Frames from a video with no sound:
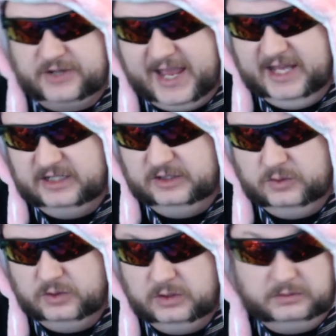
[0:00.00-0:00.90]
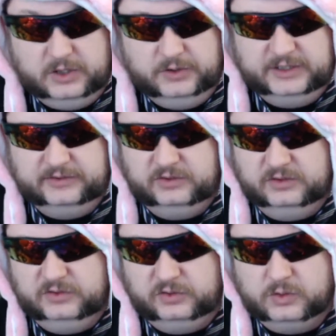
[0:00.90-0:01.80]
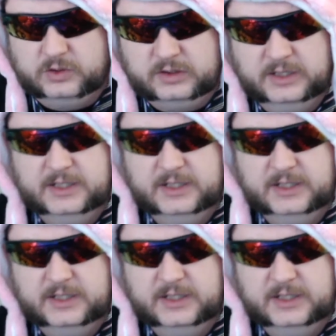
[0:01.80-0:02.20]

Hannah or Cody's store.